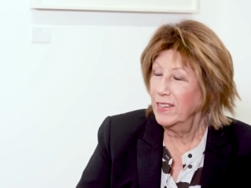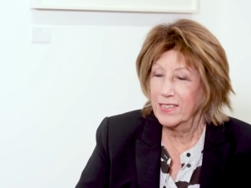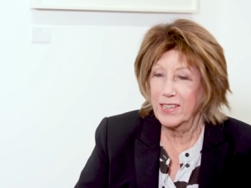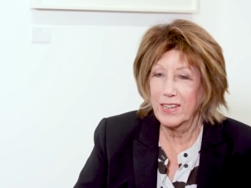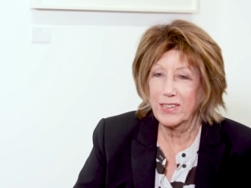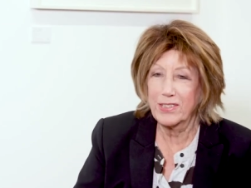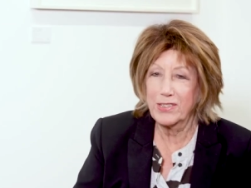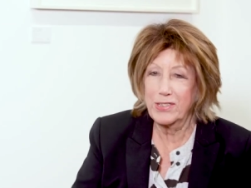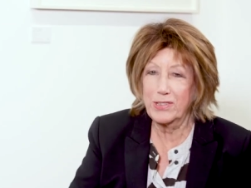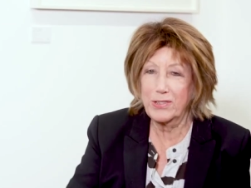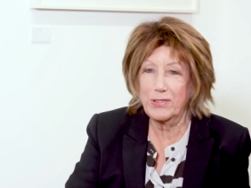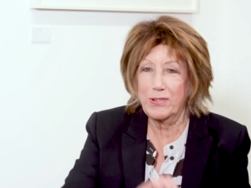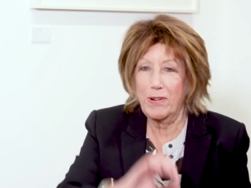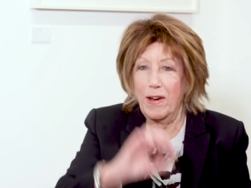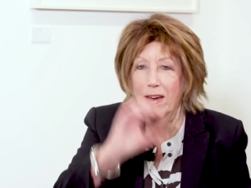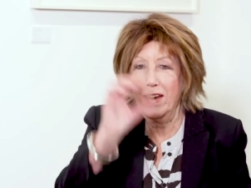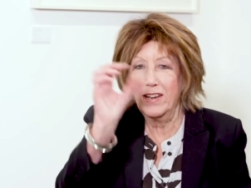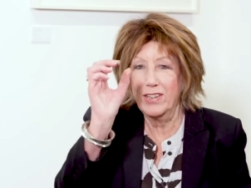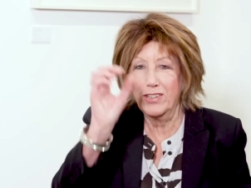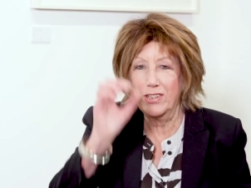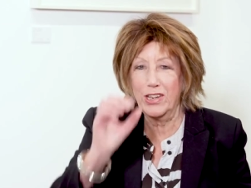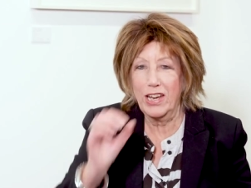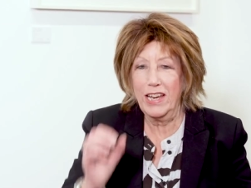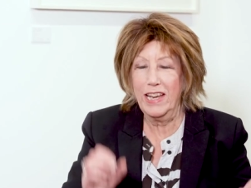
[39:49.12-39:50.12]
so
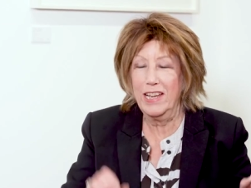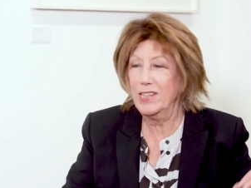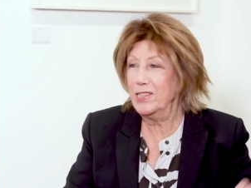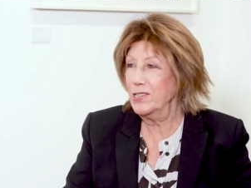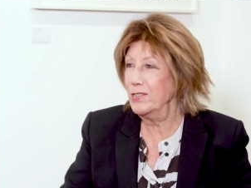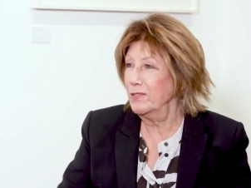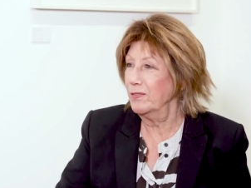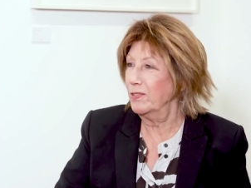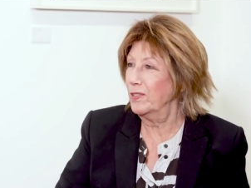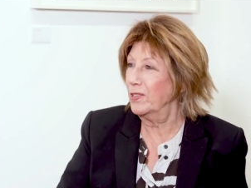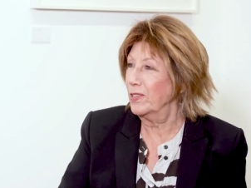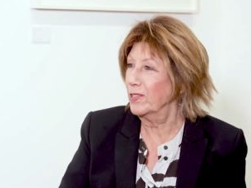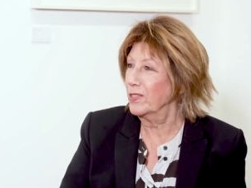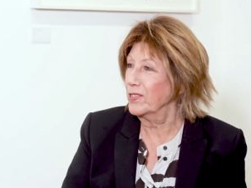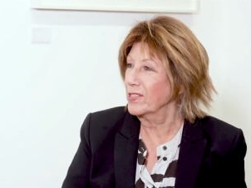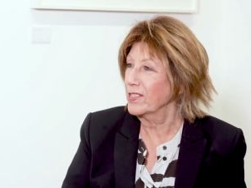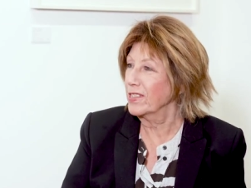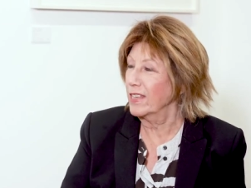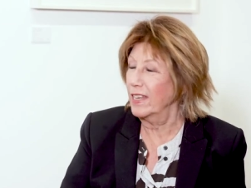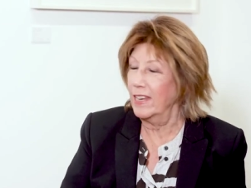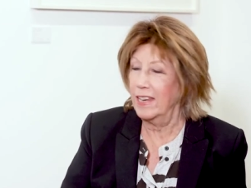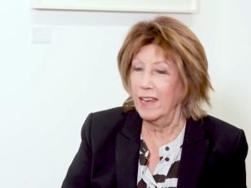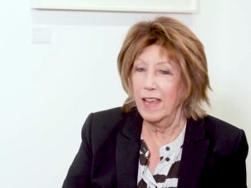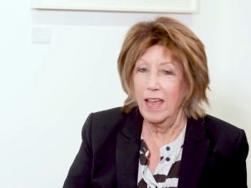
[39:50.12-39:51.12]
strange
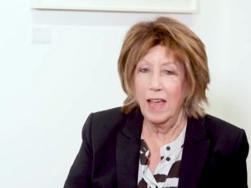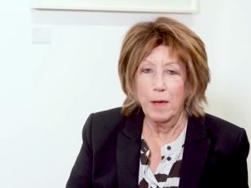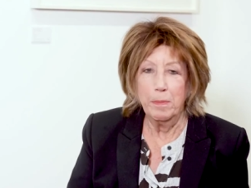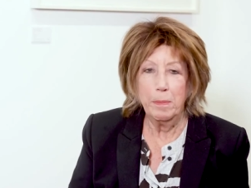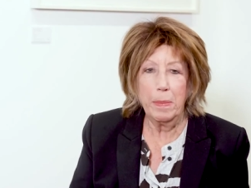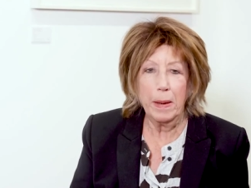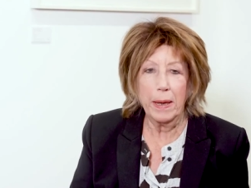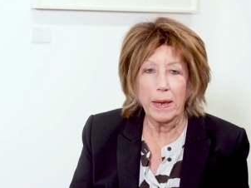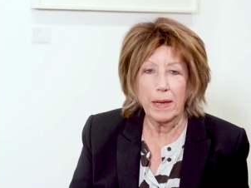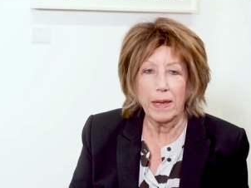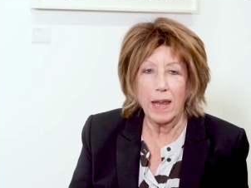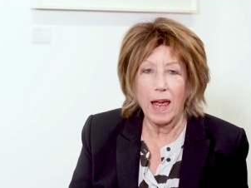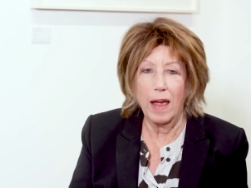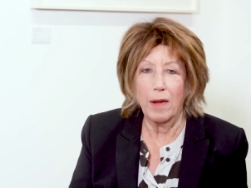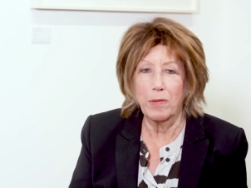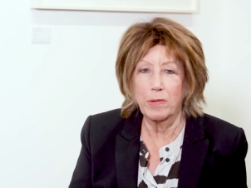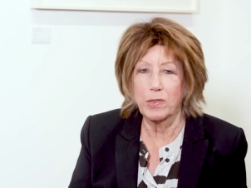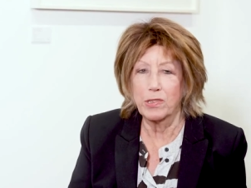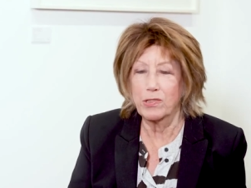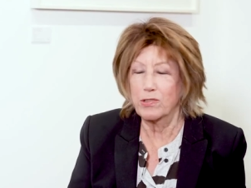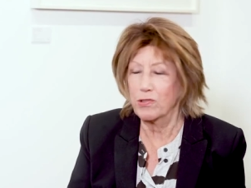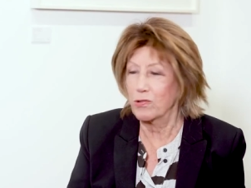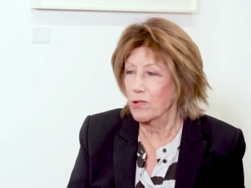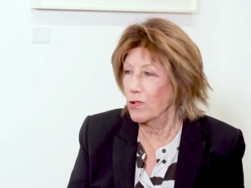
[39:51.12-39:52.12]
intervals. But I
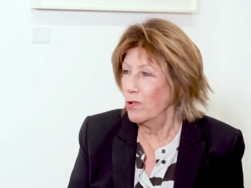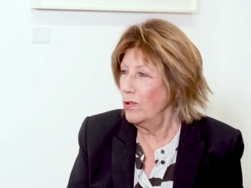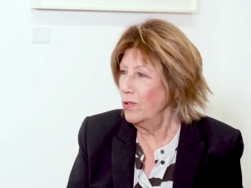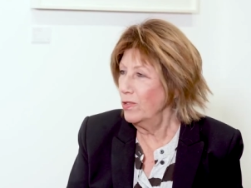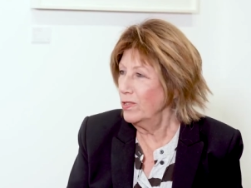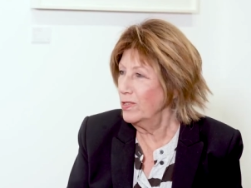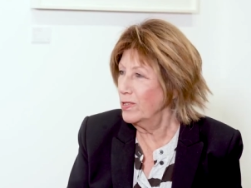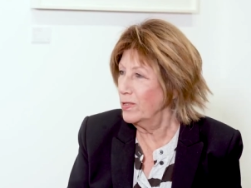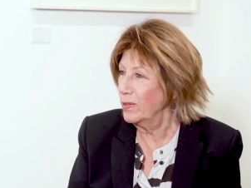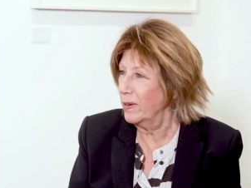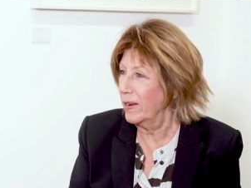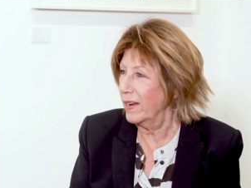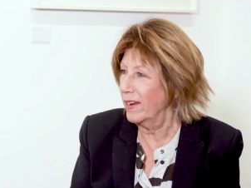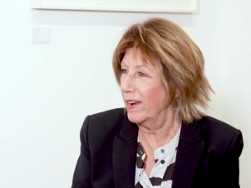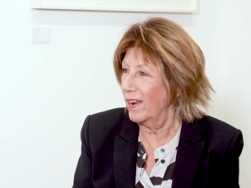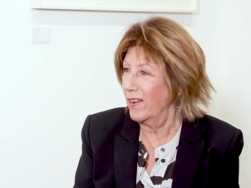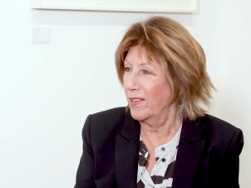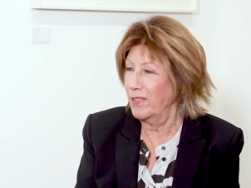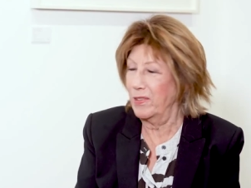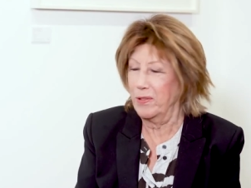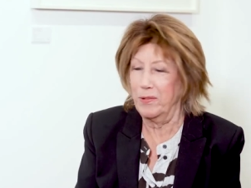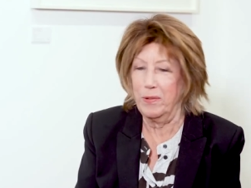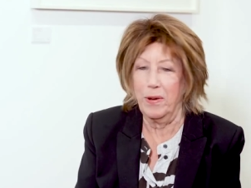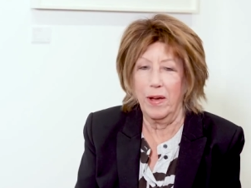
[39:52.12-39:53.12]
was drawn to it and I
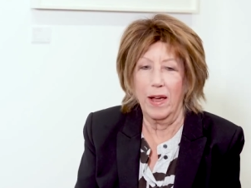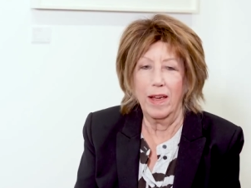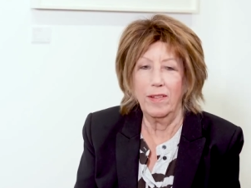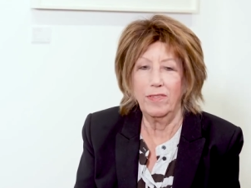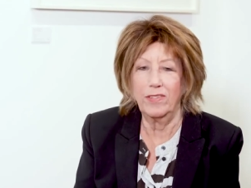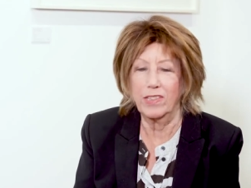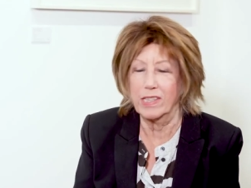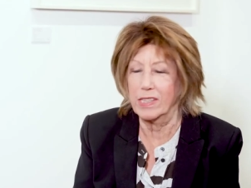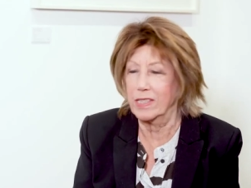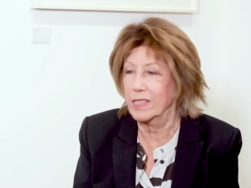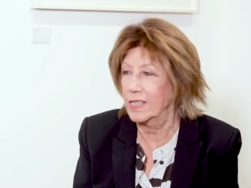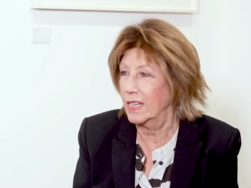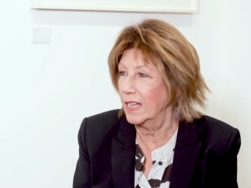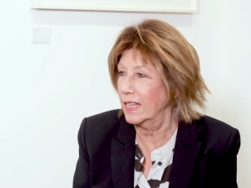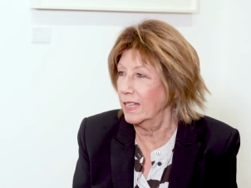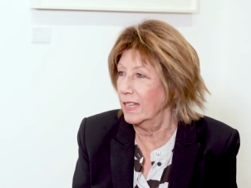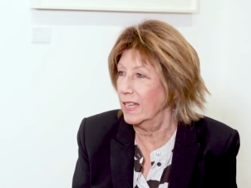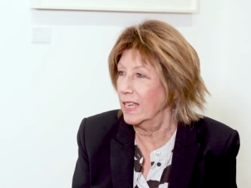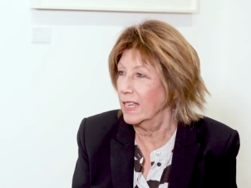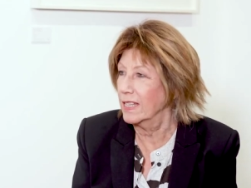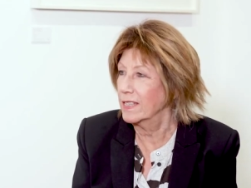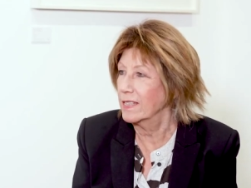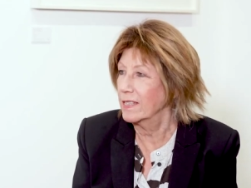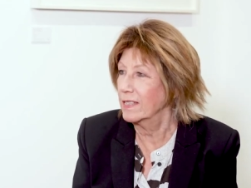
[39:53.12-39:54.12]
thought, I have to sing
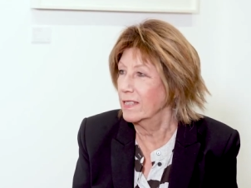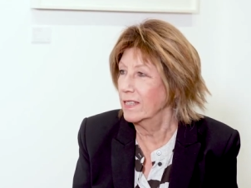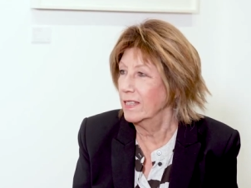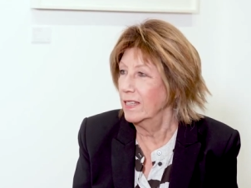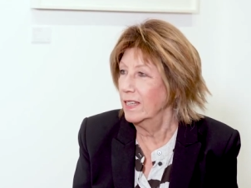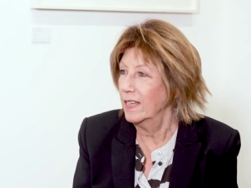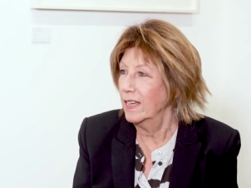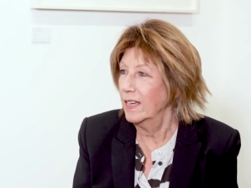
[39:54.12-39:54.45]
this.